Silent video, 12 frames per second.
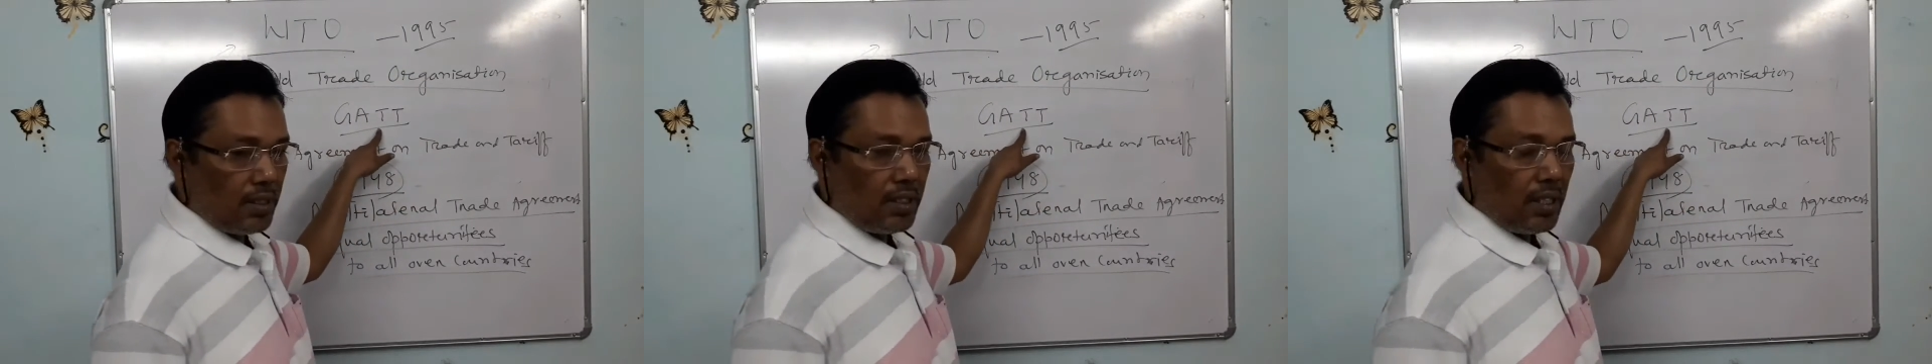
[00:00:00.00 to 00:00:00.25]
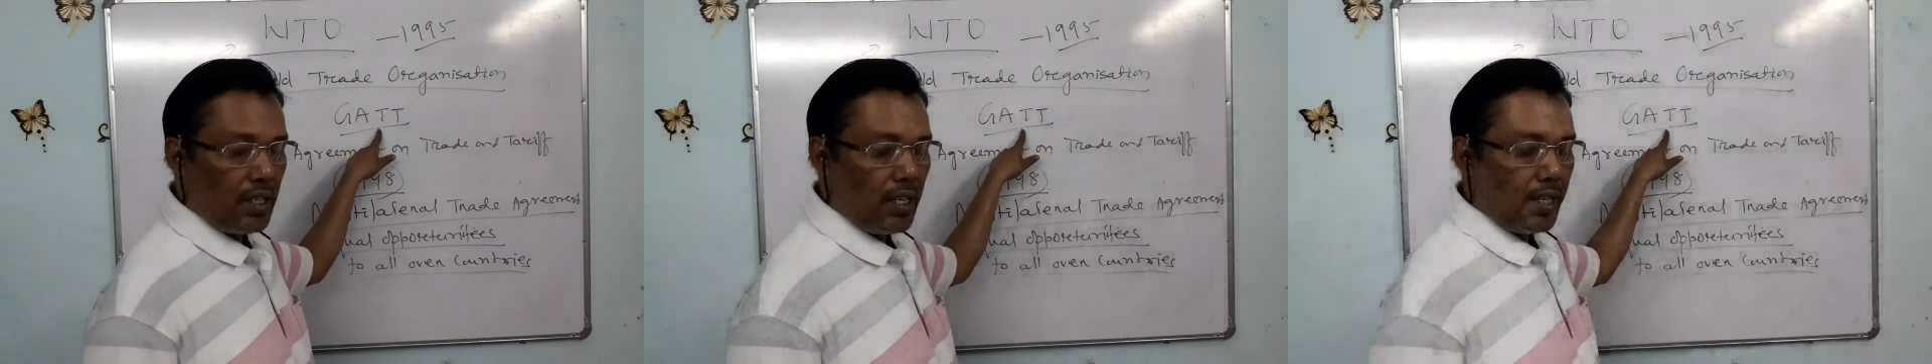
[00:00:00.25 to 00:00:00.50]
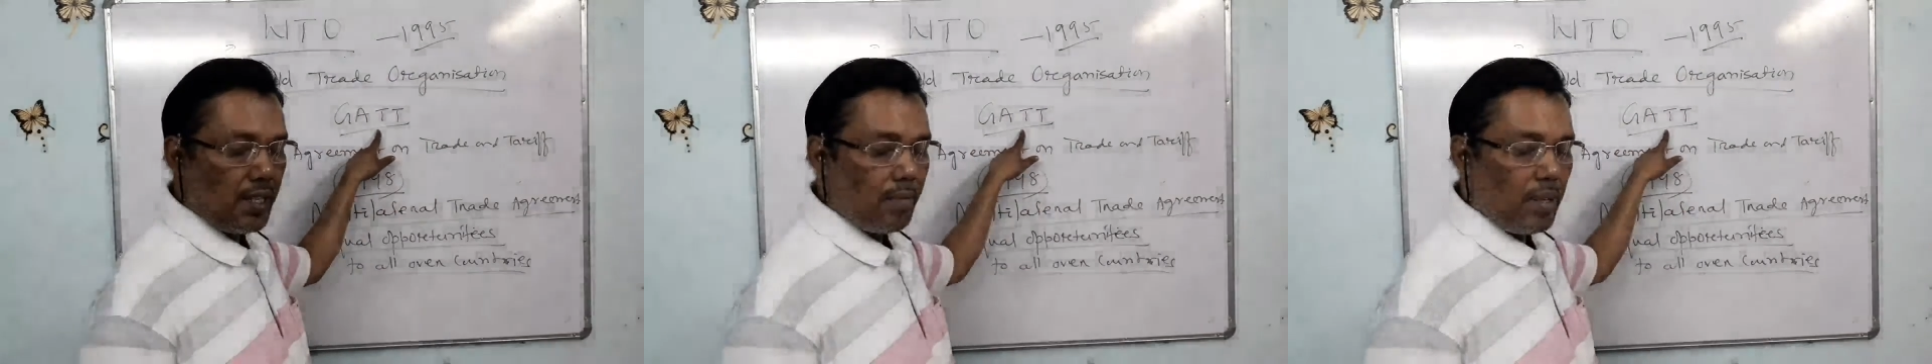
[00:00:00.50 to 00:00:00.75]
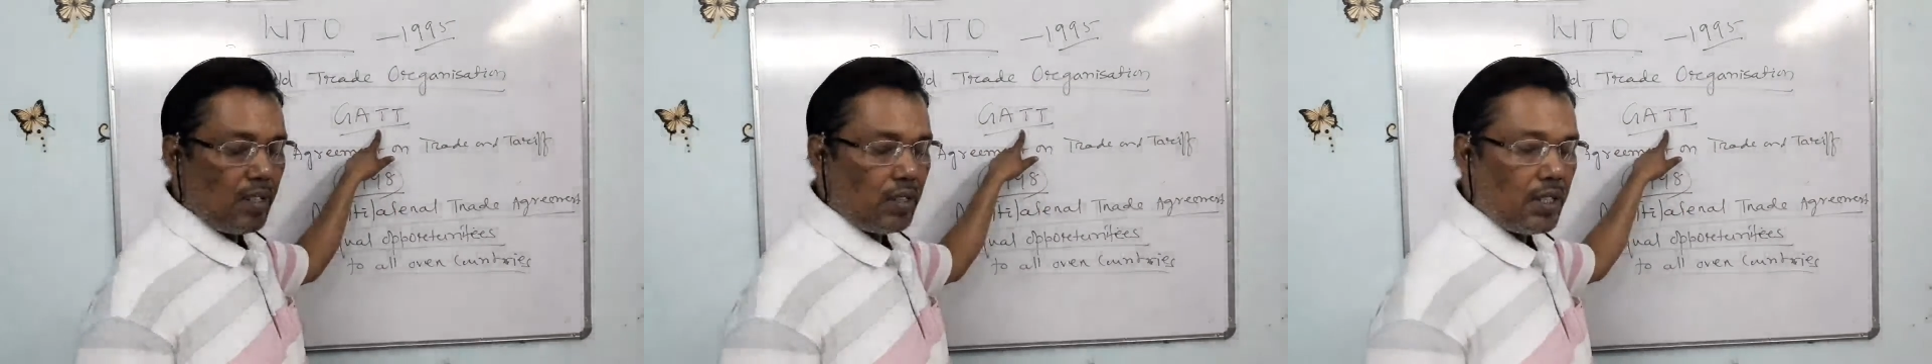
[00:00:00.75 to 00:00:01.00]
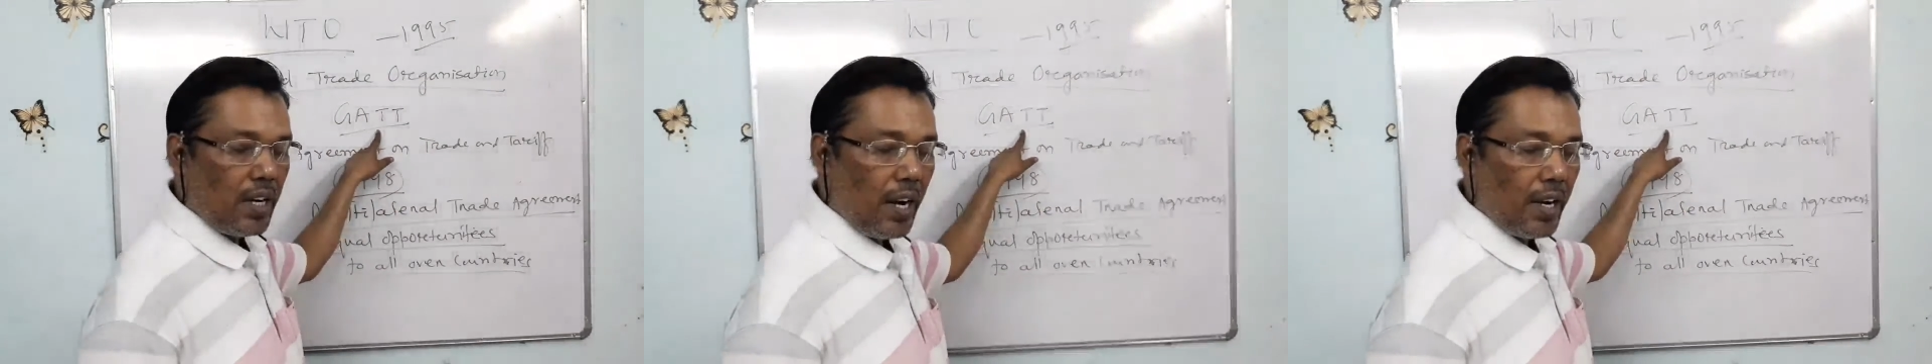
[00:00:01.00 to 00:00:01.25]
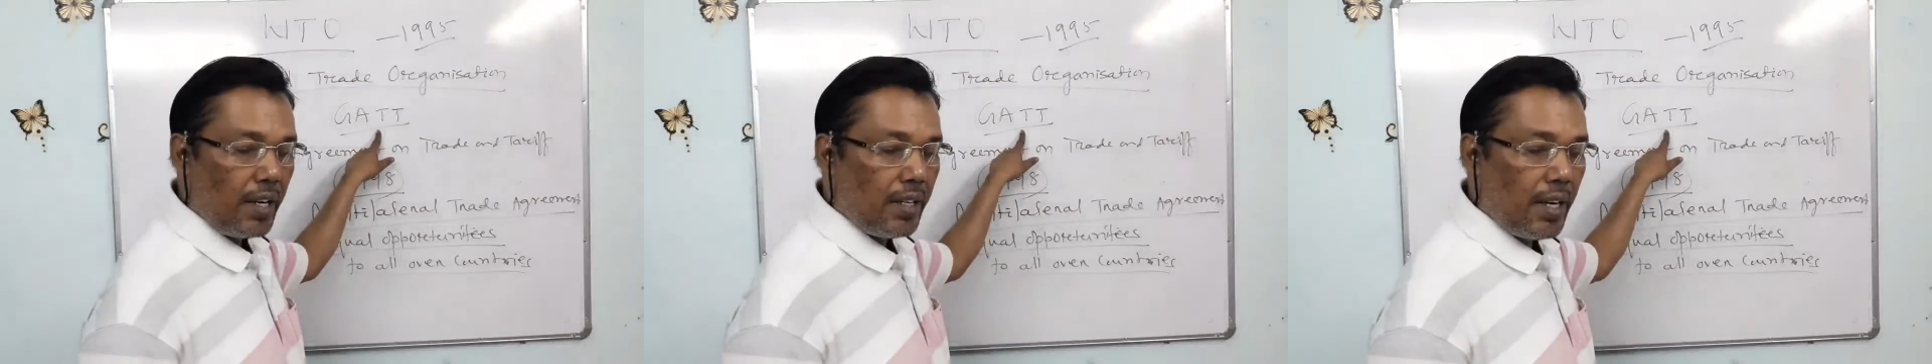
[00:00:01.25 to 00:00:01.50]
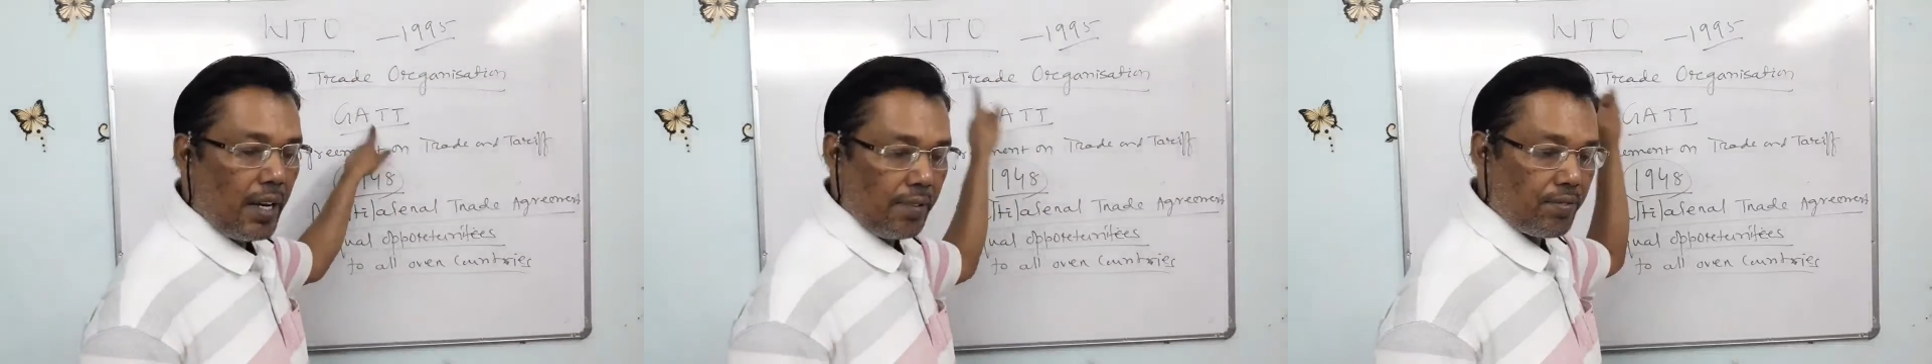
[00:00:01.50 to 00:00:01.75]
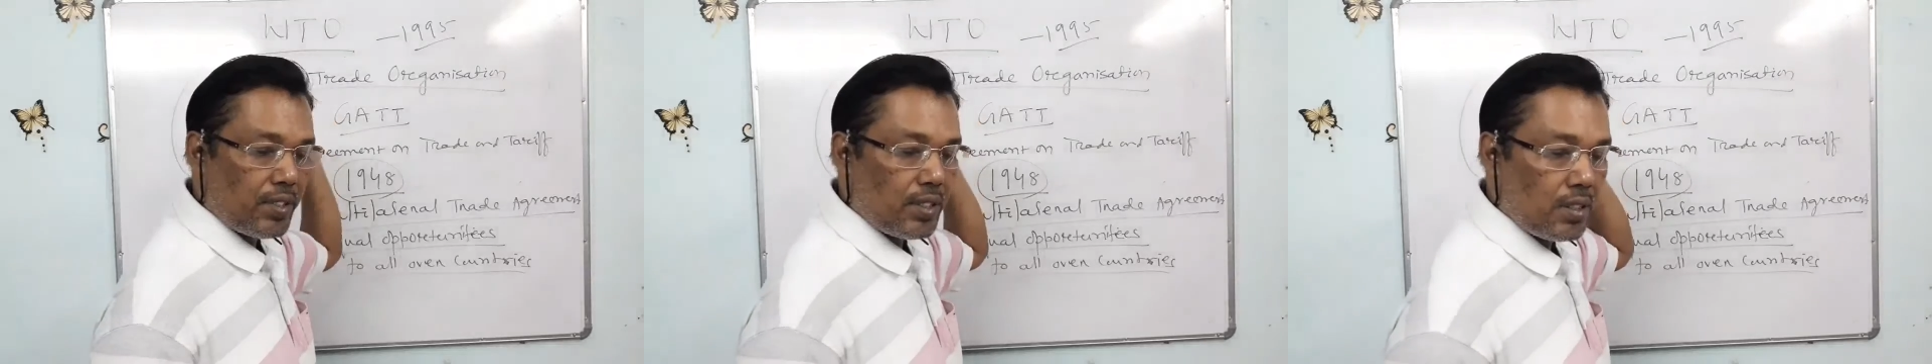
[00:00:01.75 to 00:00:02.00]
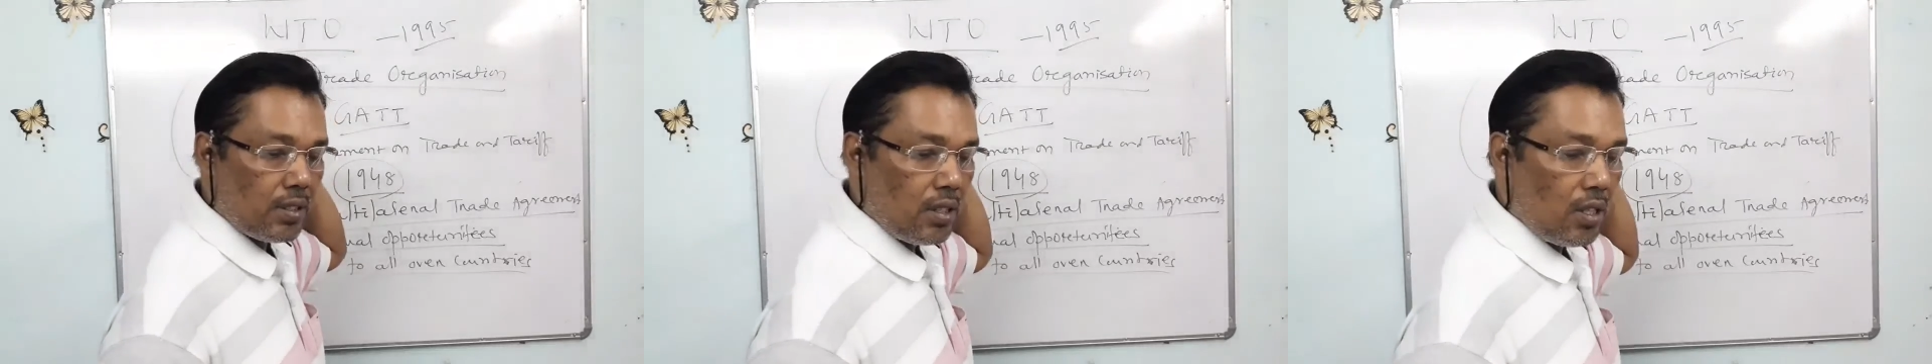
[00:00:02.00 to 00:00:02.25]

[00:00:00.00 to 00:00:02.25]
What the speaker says: General Agreement on Trade and Tariffs.